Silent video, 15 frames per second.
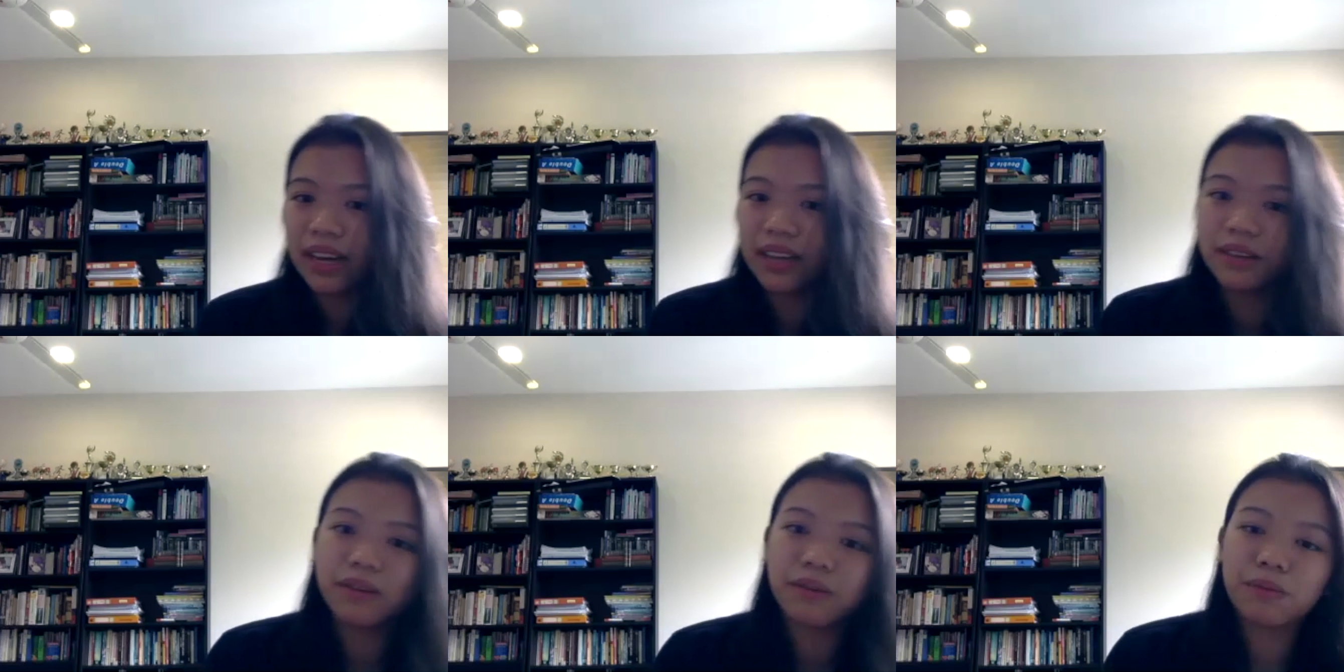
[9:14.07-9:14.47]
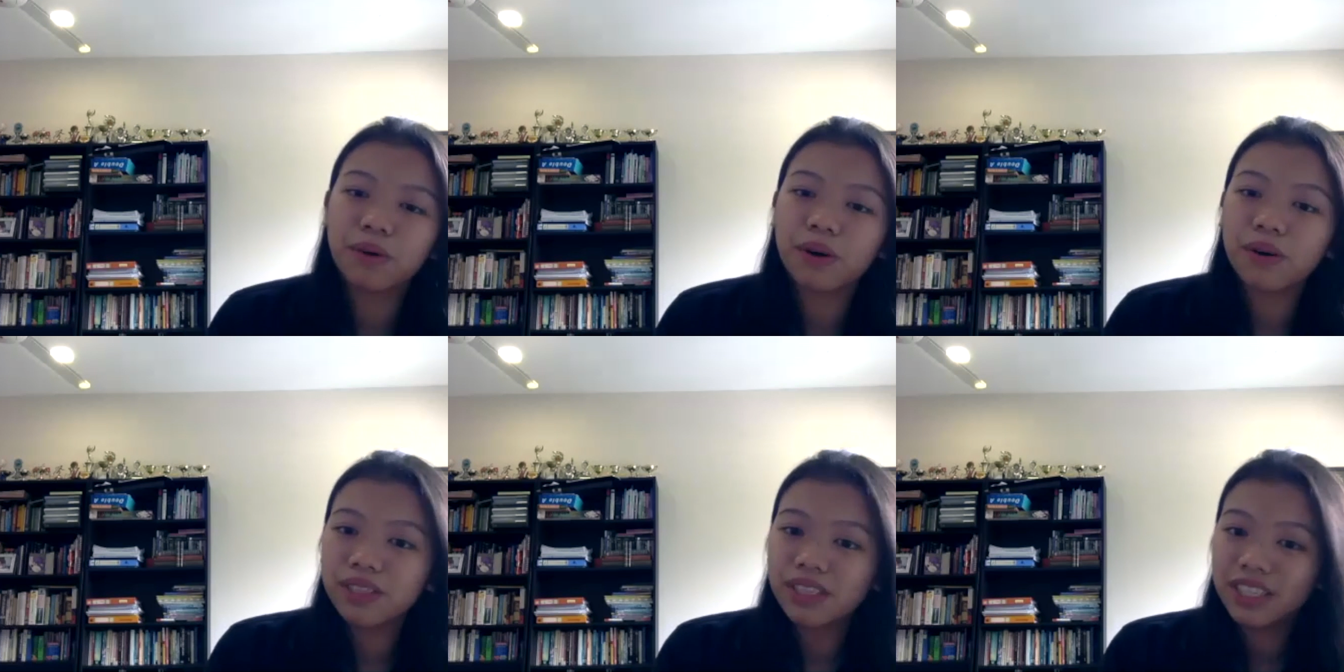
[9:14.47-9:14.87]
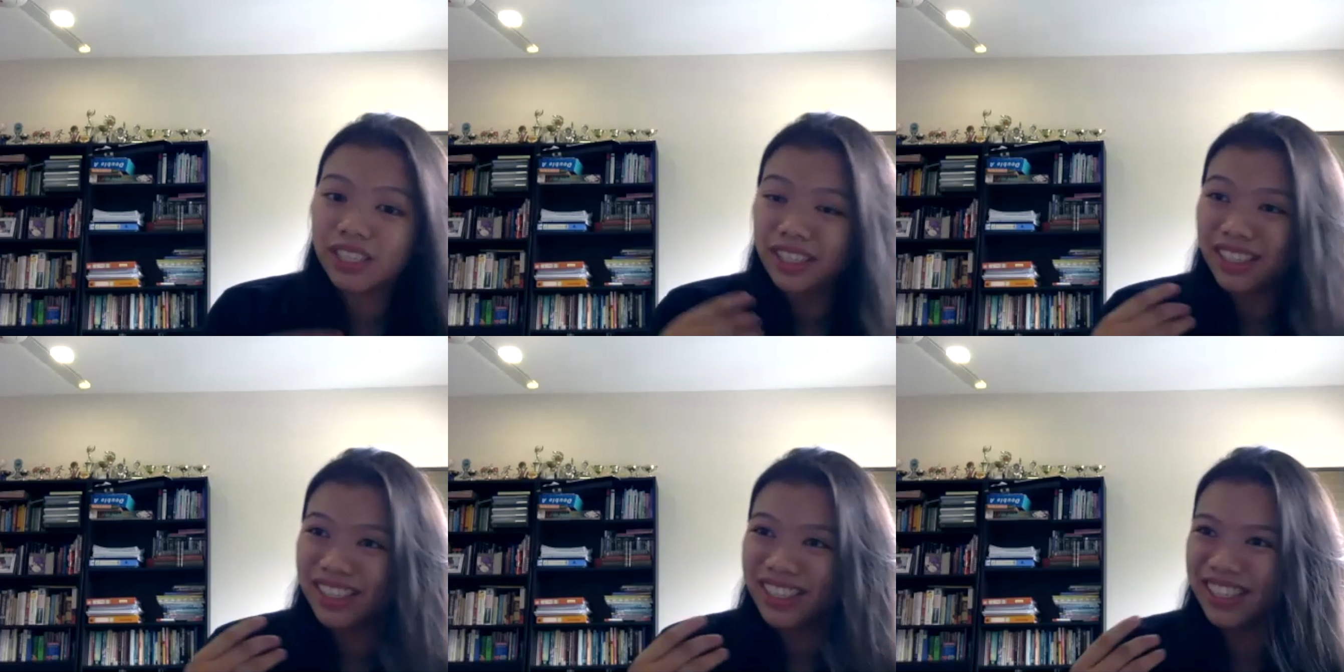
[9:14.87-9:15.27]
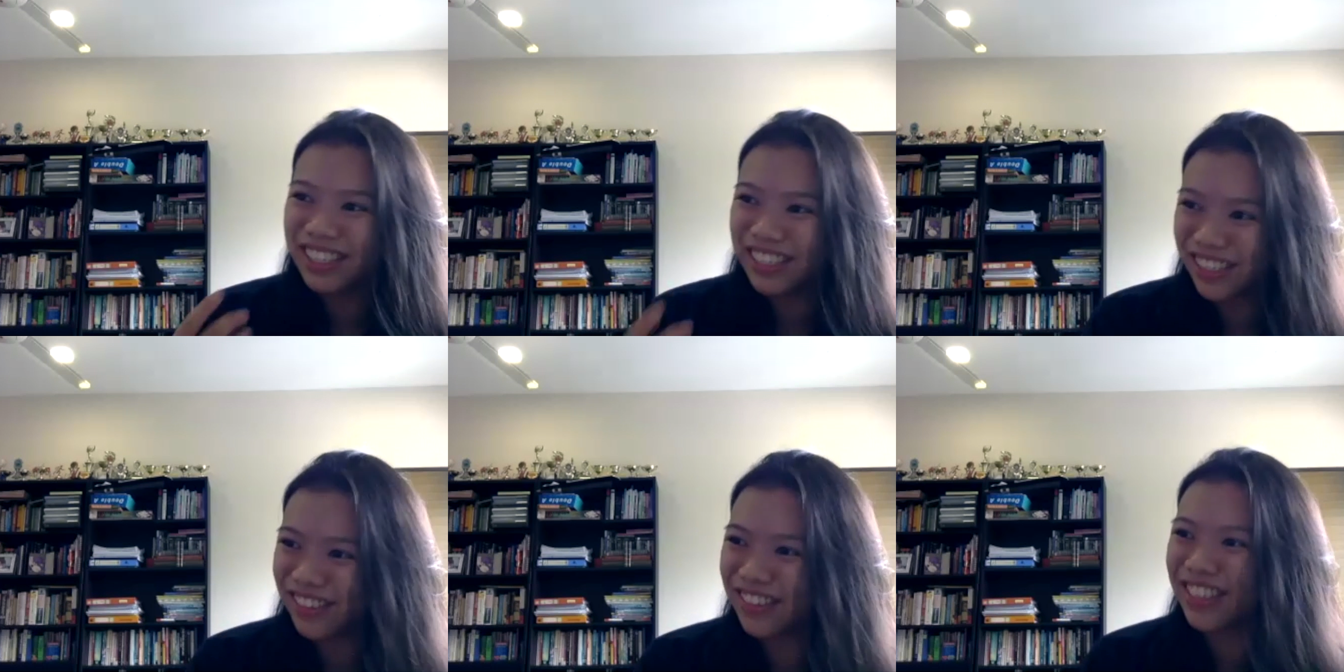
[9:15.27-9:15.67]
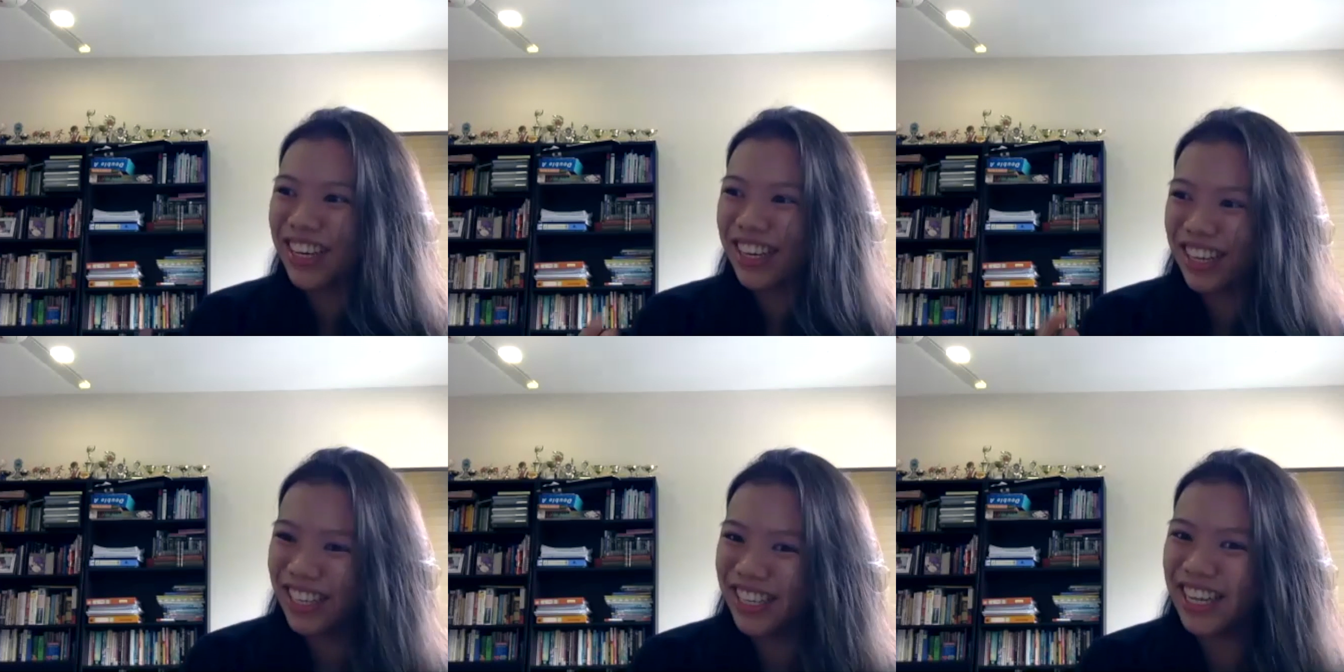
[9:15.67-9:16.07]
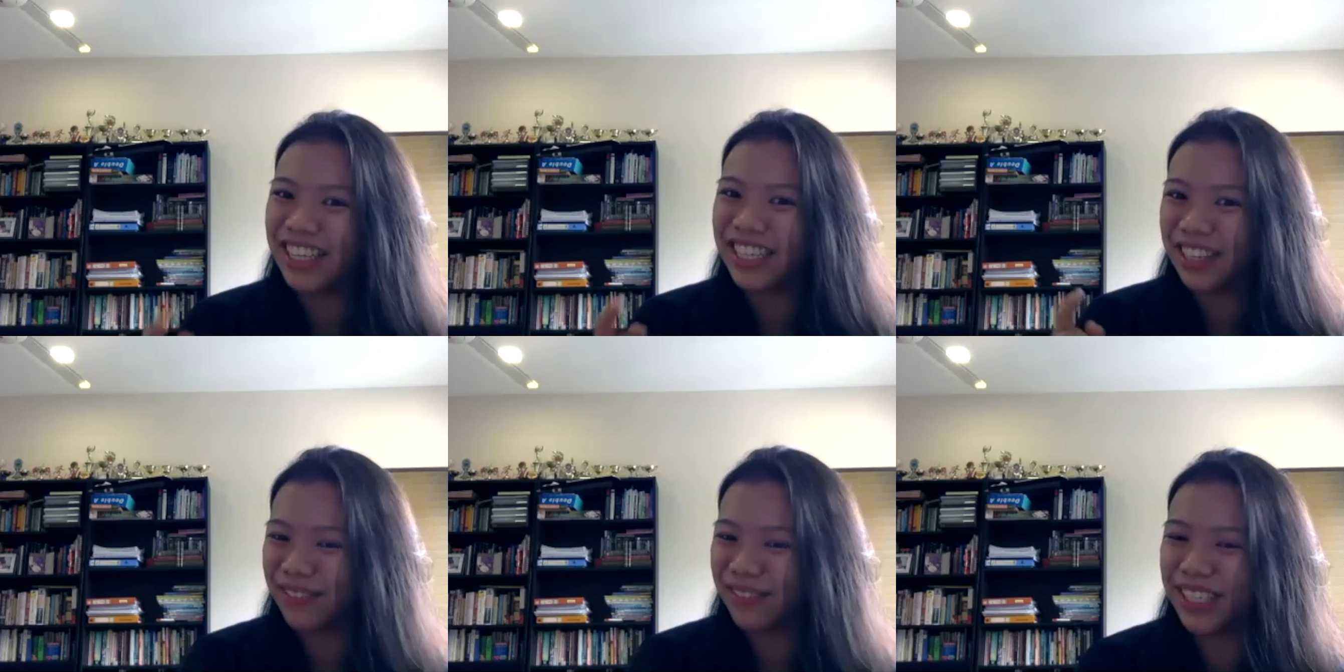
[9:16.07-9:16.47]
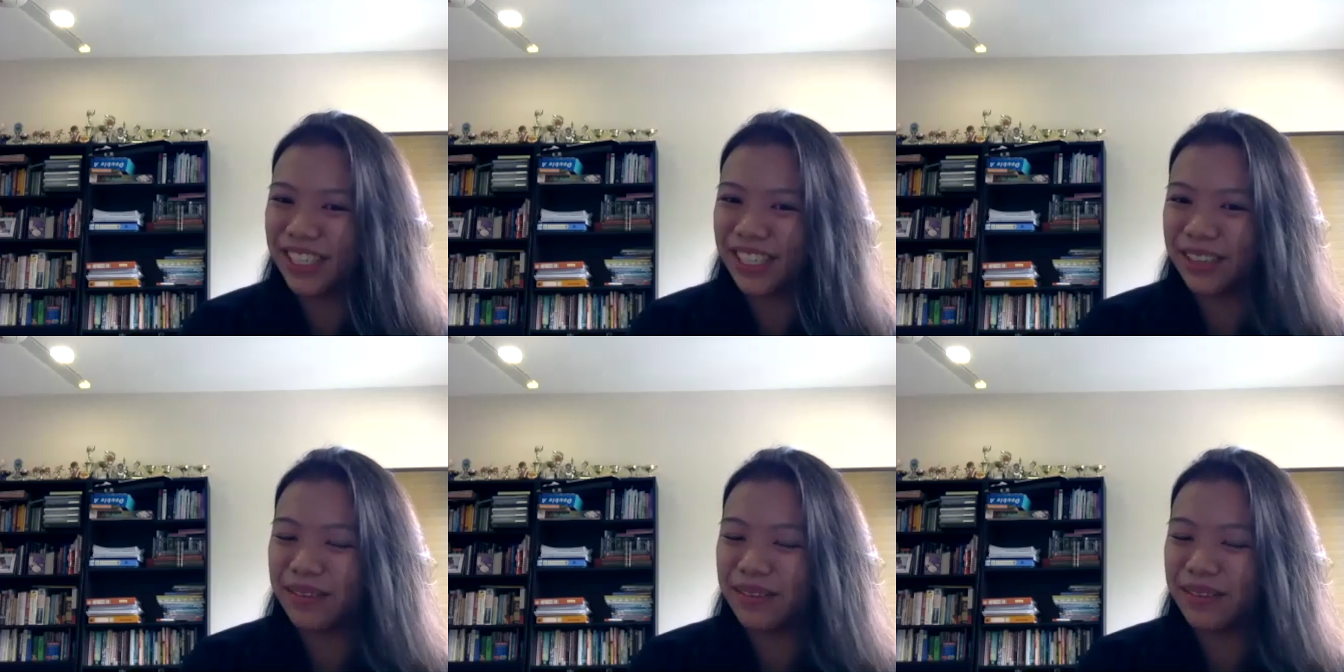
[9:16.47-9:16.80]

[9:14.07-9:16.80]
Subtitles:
the World Junior and Cadet Championship.